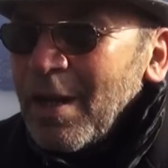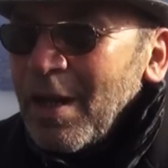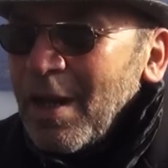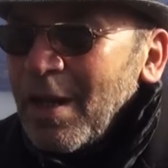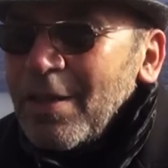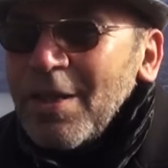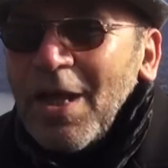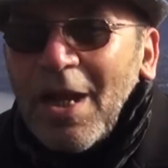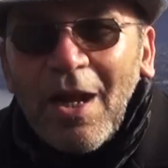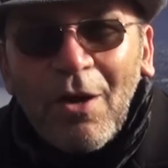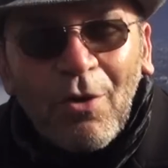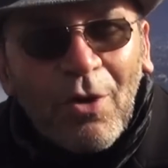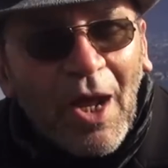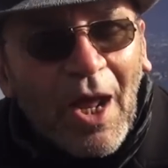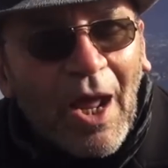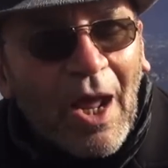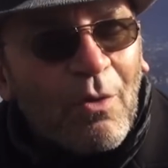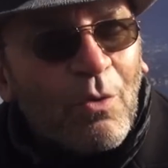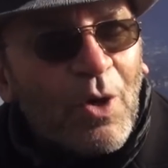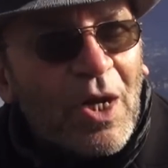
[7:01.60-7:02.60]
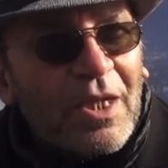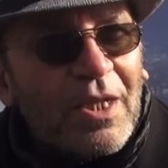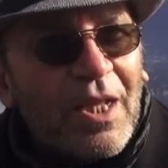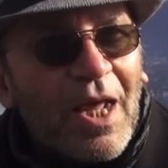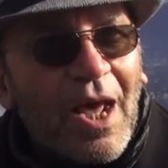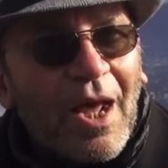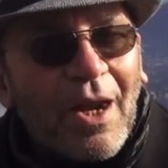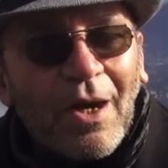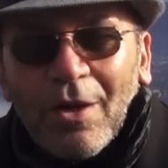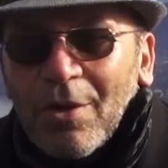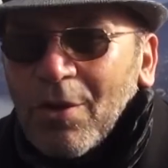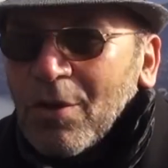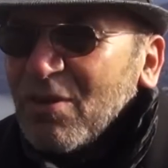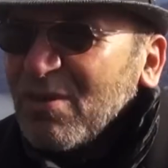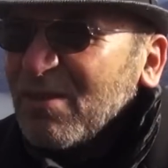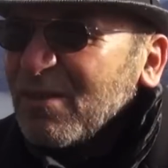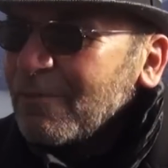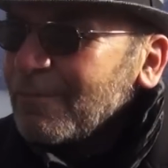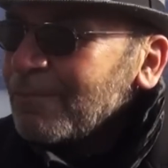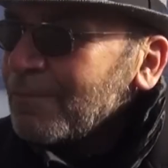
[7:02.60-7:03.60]
And then, okay, I wait there,
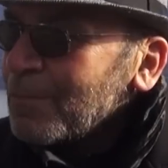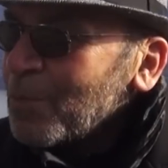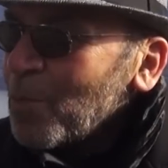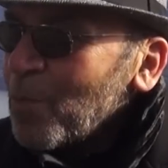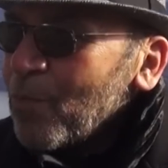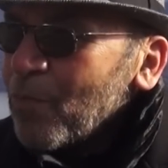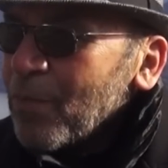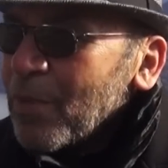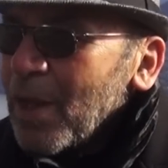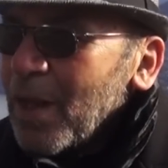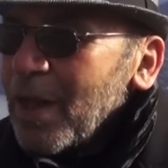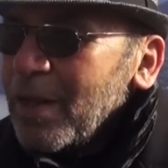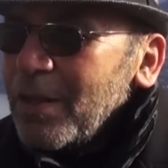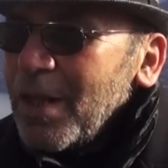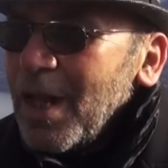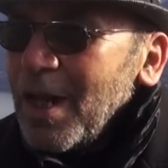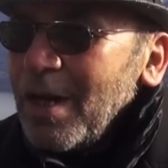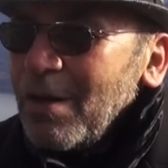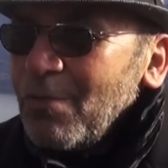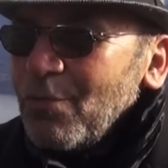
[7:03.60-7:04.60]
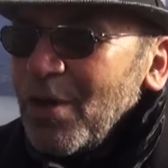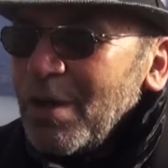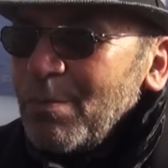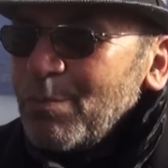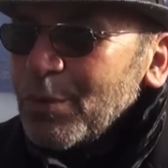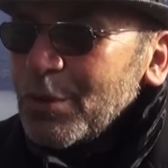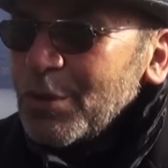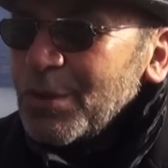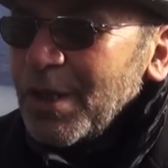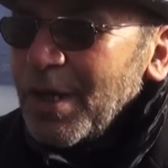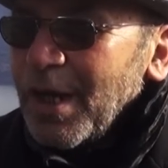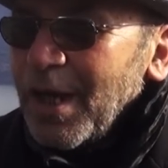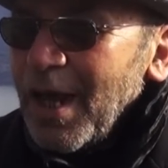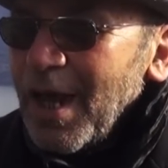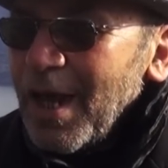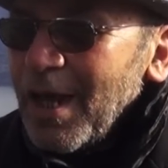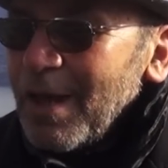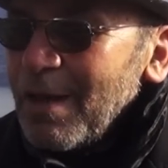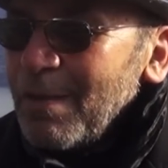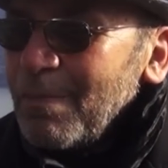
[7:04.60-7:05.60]
And then Rinpoche
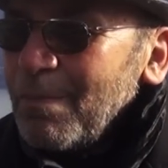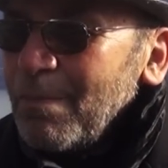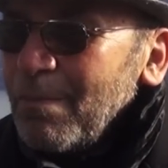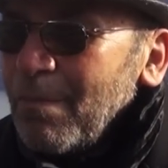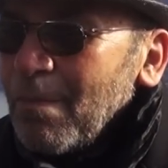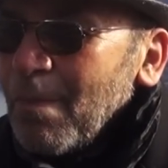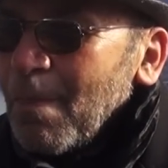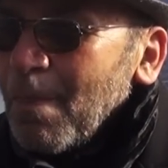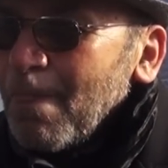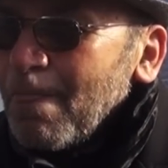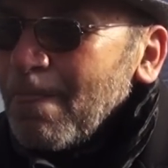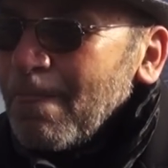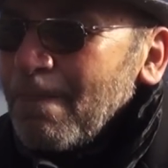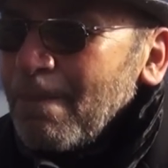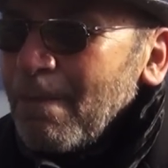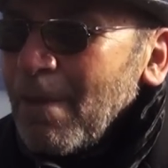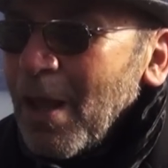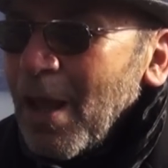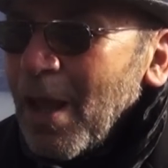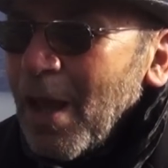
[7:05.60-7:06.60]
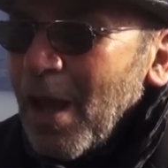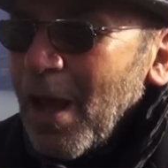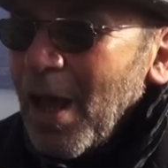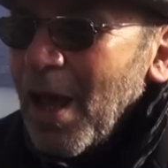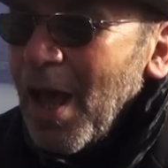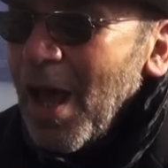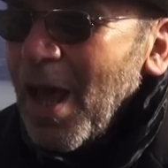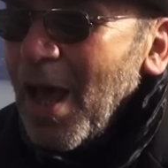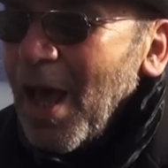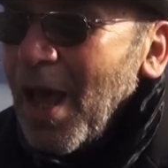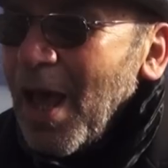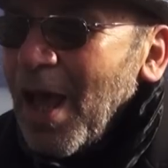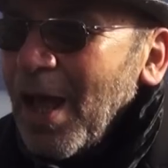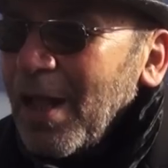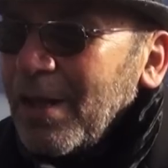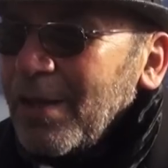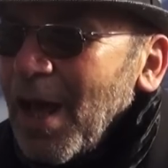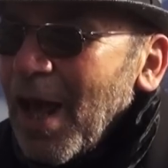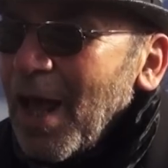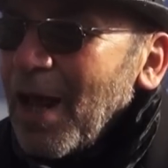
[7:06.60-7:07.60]
came,
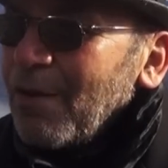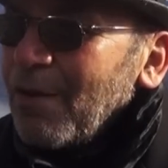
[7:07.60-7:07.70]
and I